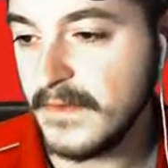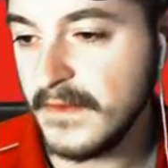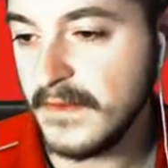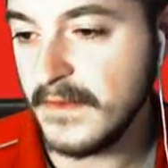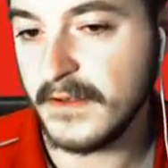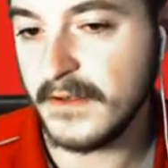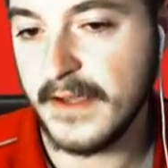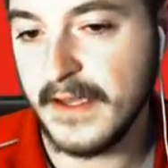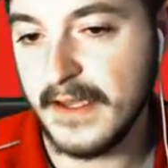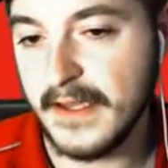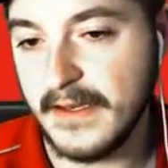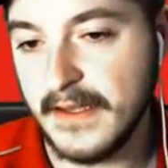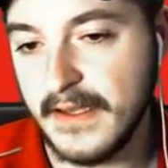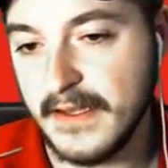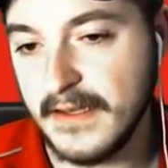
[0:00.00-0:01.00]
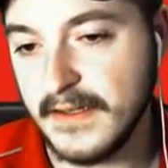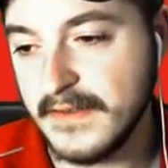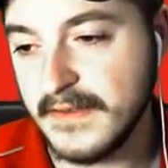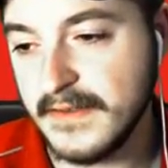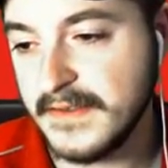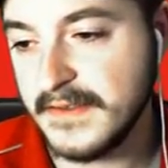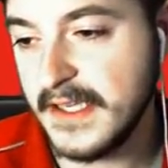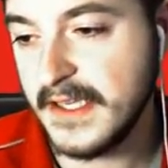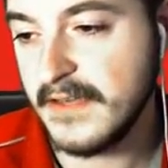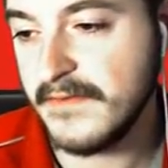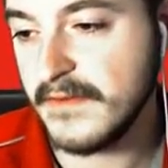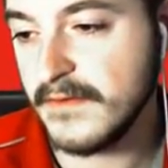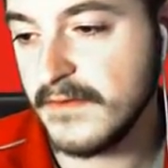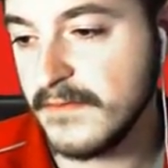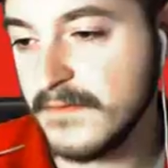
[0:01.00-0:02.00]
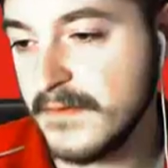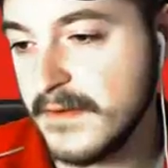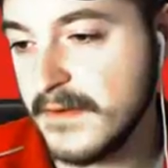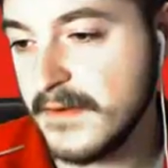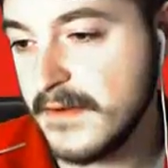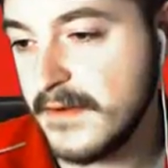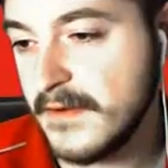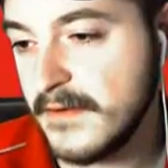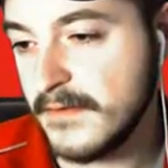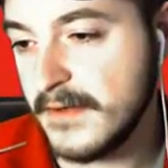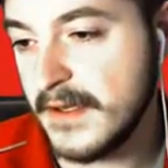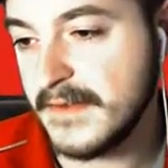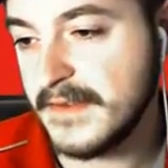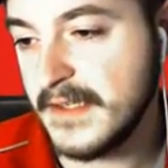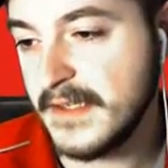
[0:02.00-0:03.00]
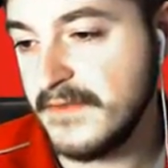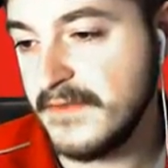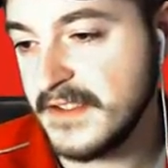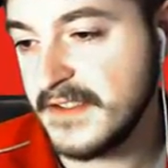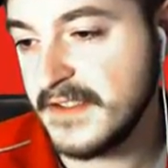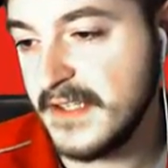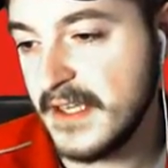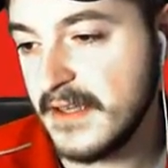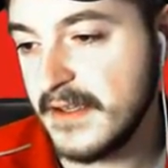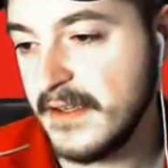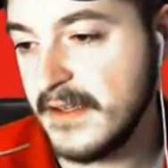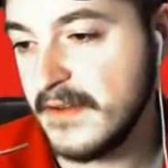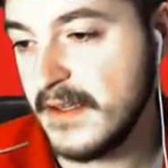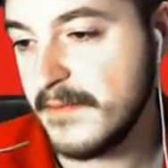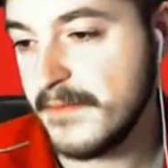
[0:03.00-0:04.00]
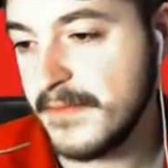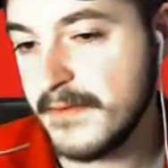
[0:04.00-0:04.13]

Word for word: Go ahead and save. Well, not save just yet. Heal up.